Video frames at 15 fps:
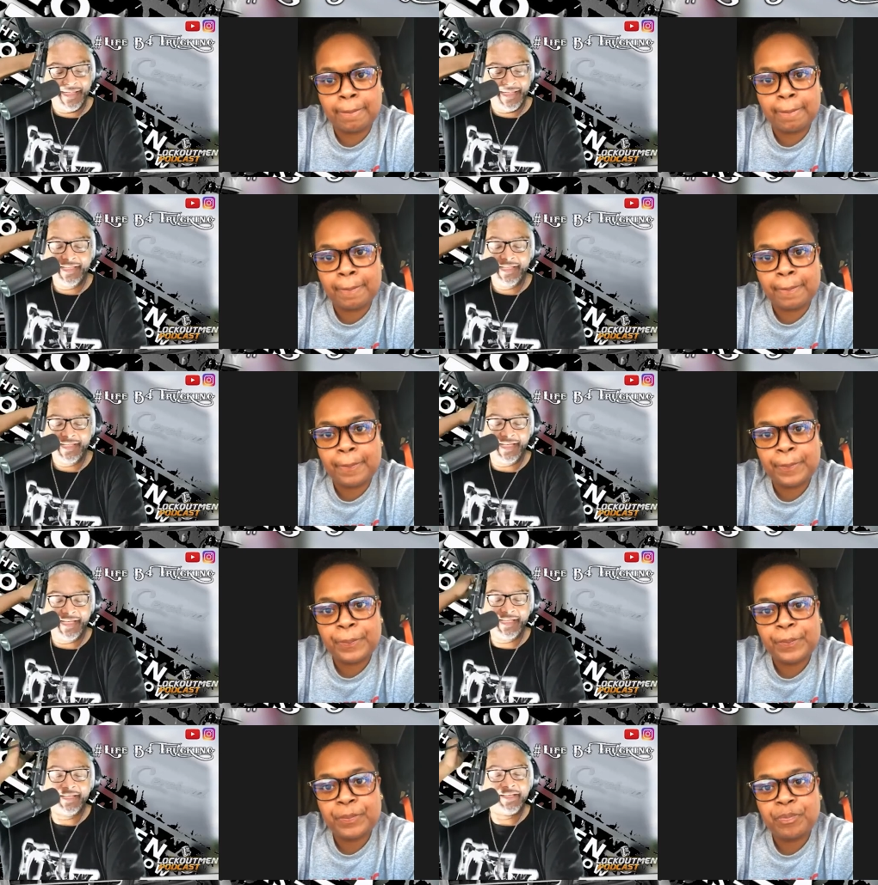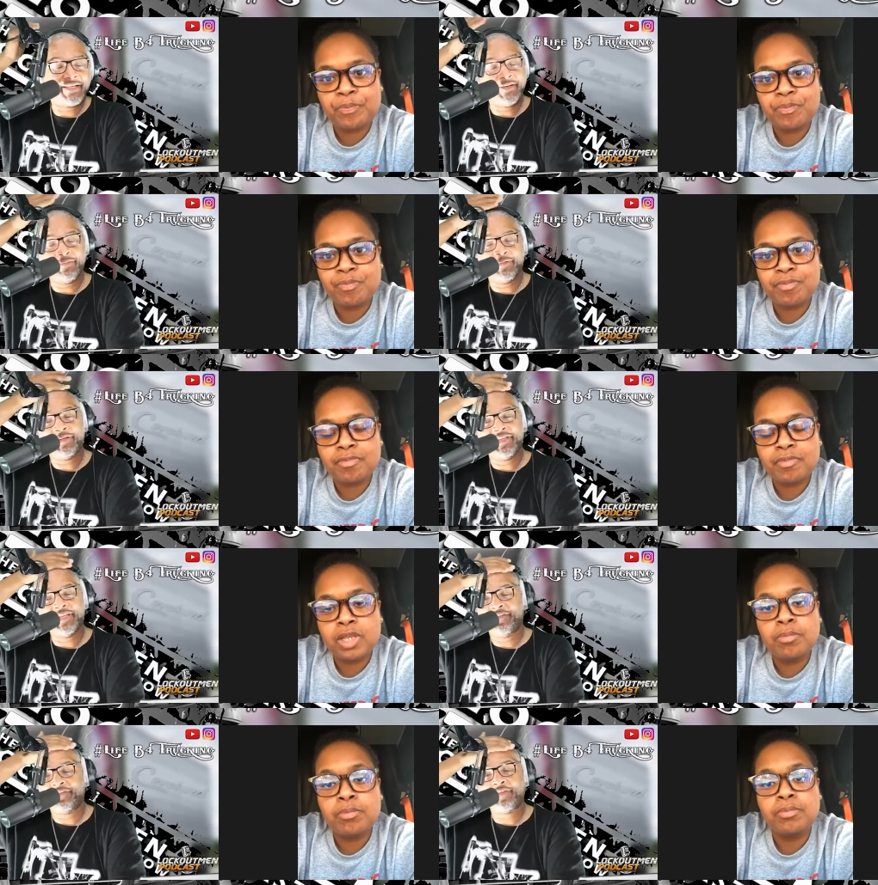Speaker 1: Washington, I fuck
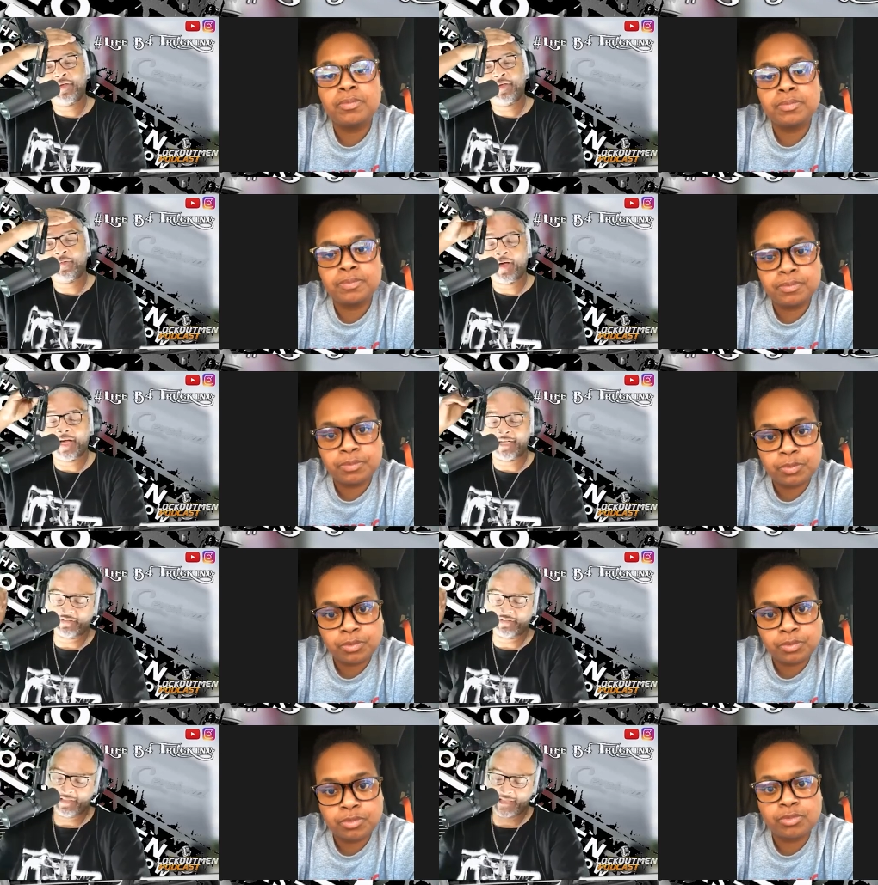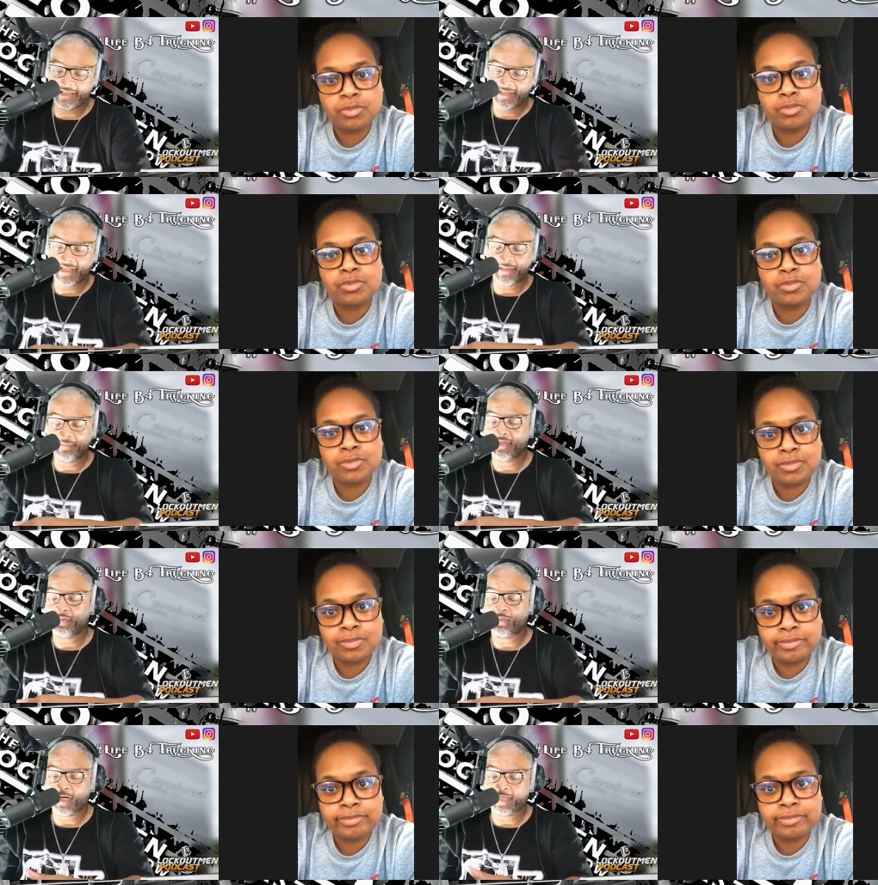with.
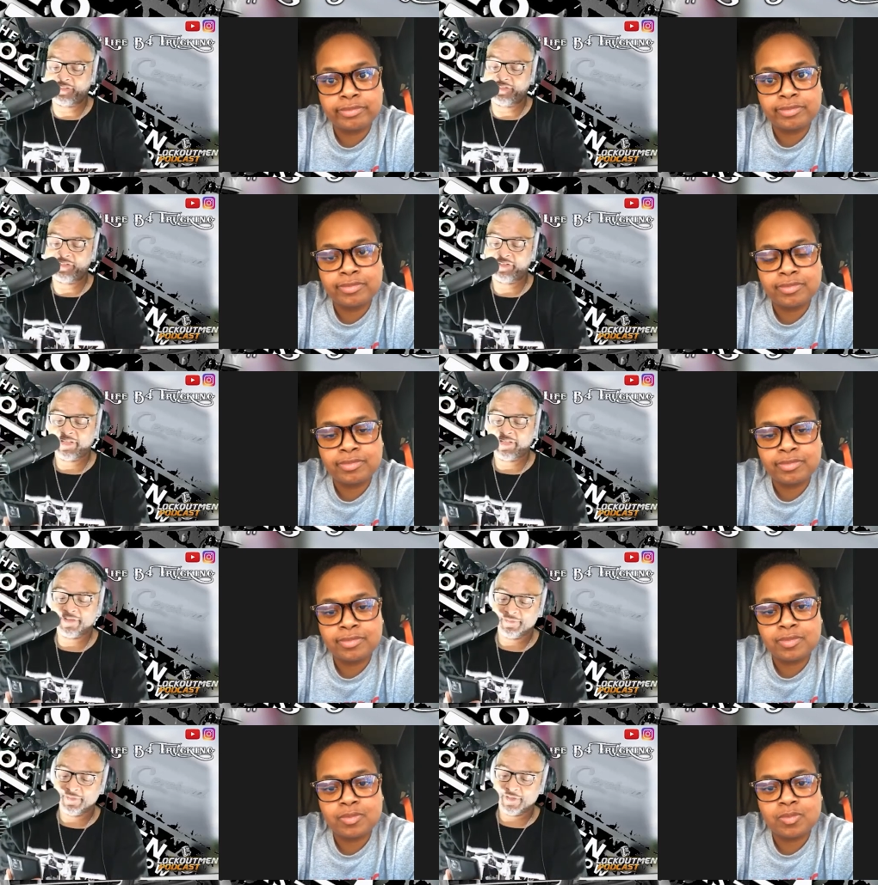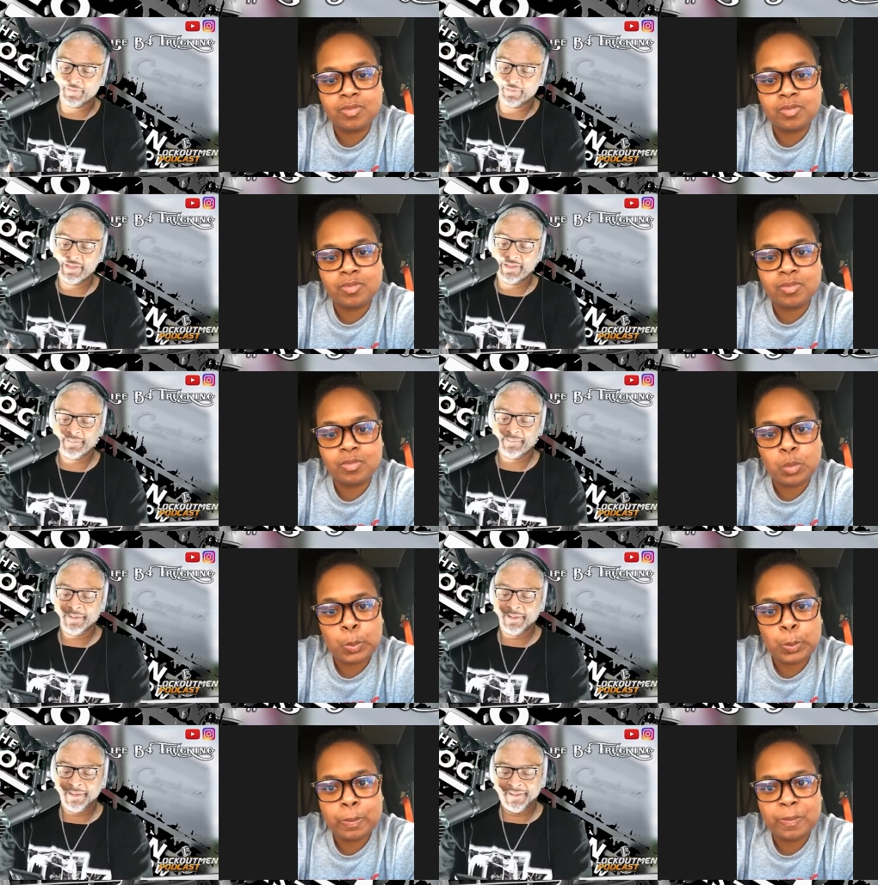Um, what does the
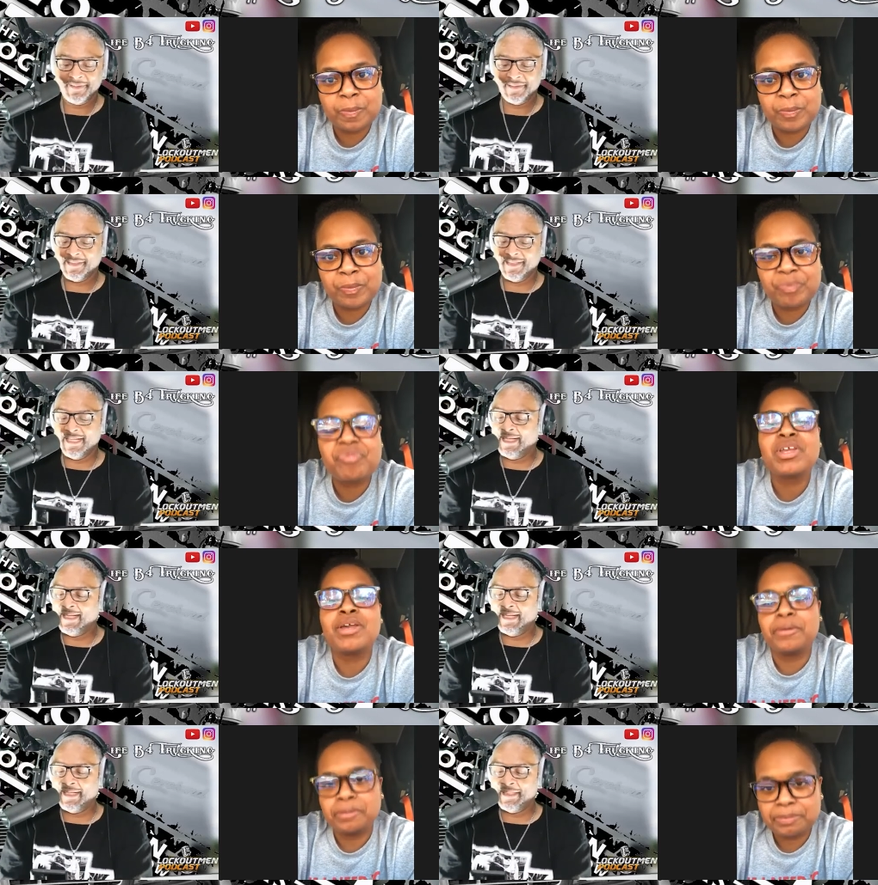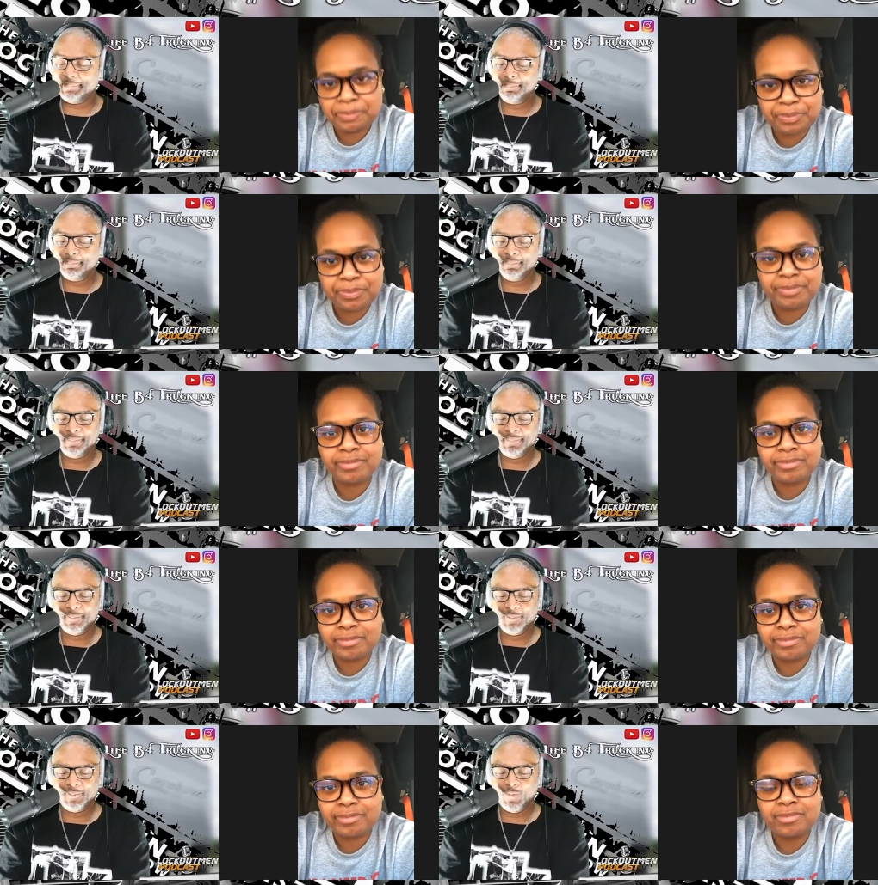weekend means to a
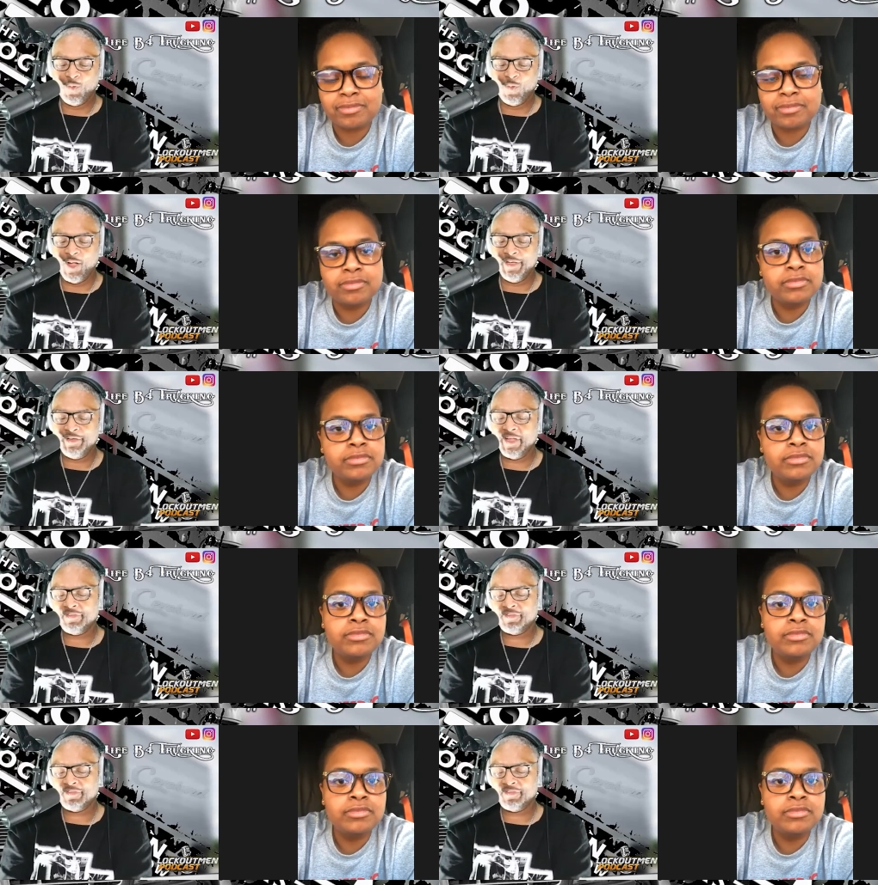truck driver?